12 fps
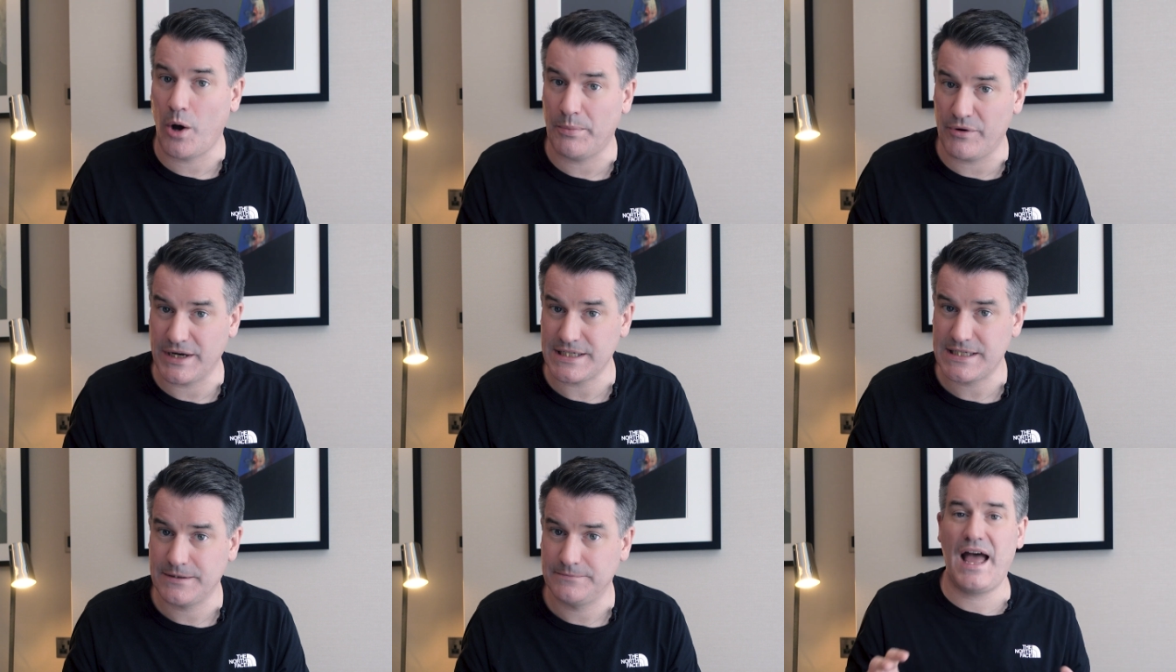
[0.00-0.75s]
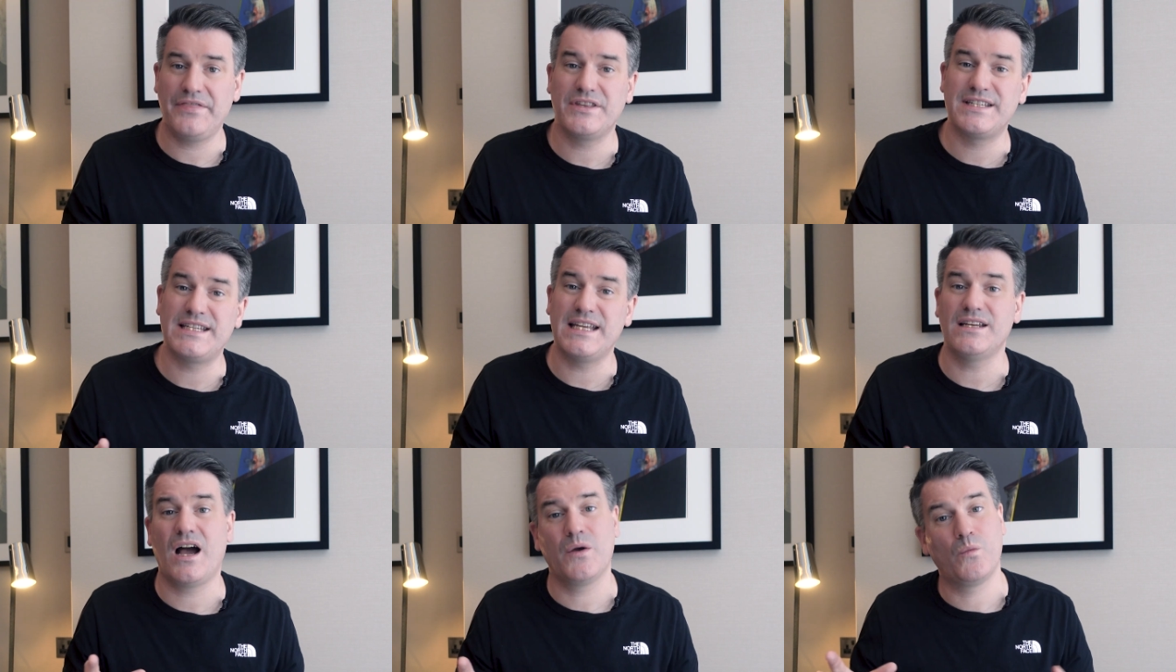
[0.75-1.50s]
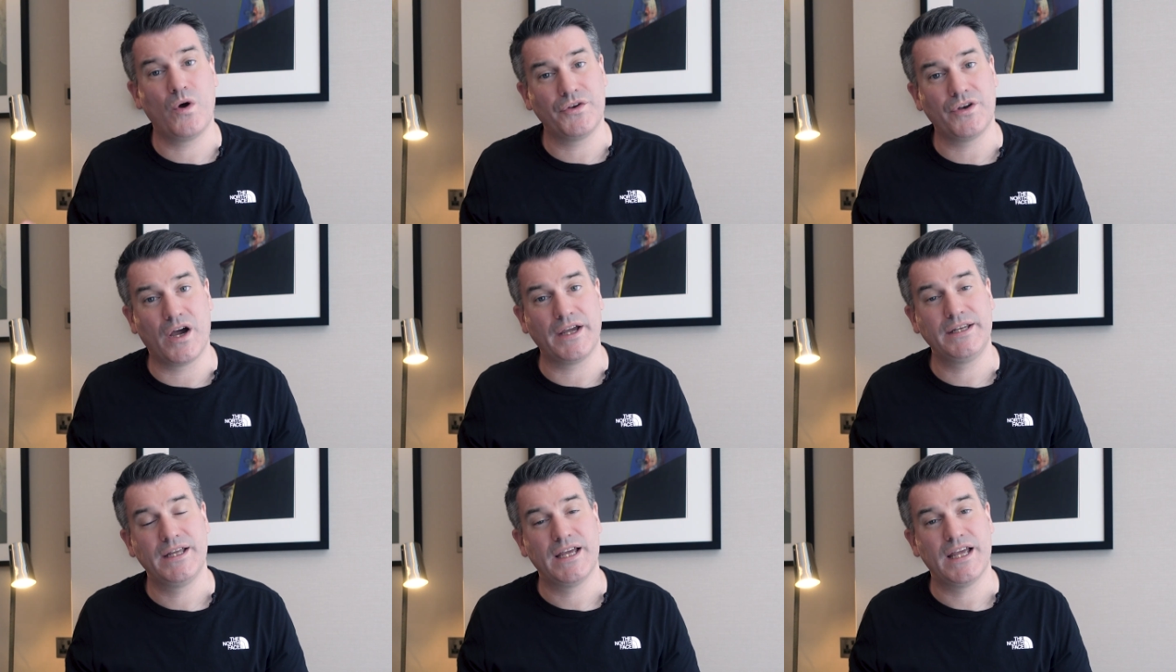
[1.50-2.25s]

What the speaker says: operate. And the C919